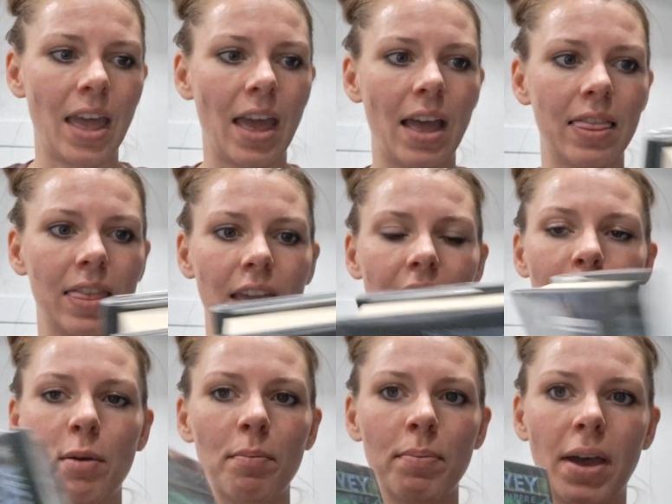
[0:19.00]
and
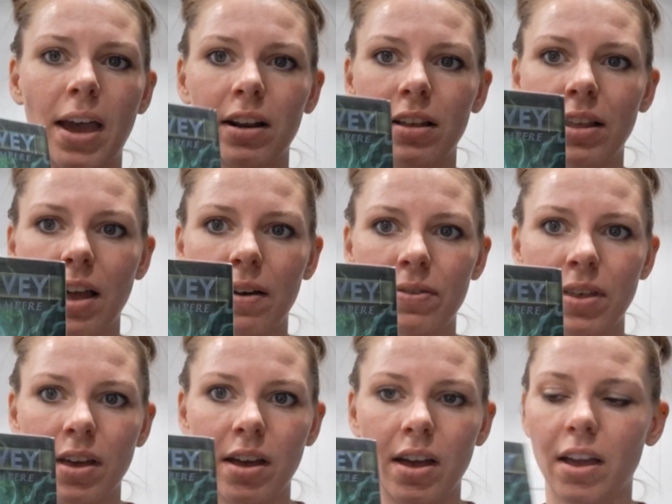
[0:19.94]
then Battle of
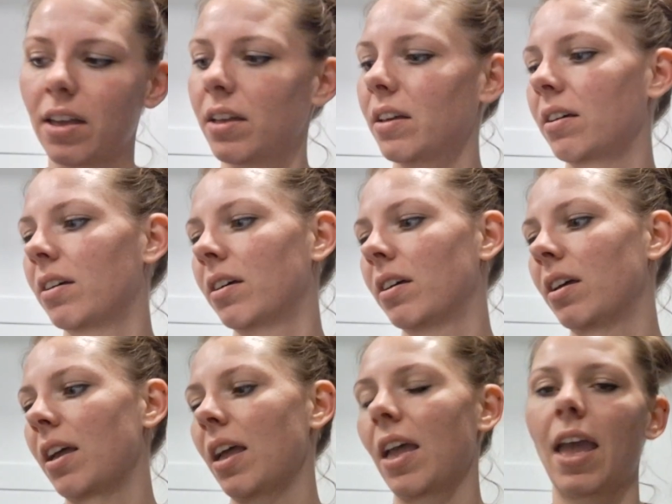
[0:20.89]
the
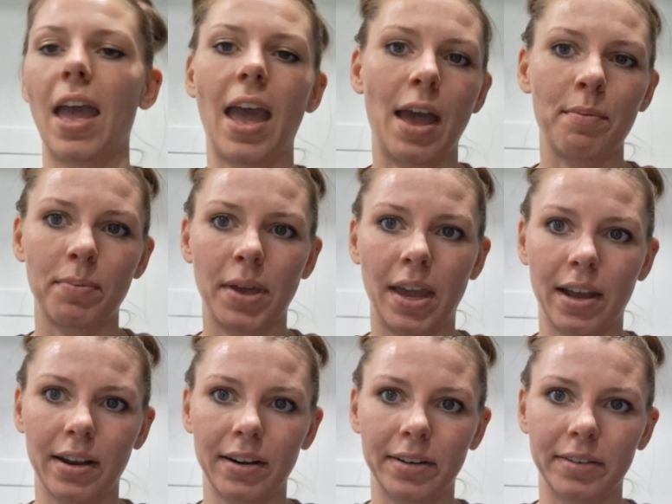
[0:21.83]

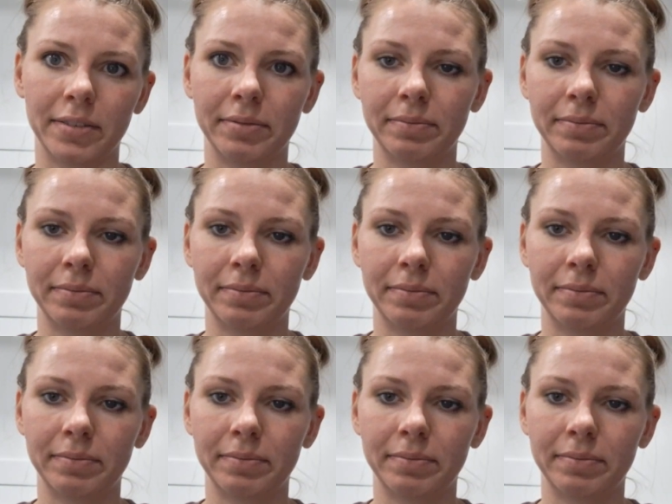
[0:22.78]
Ampere.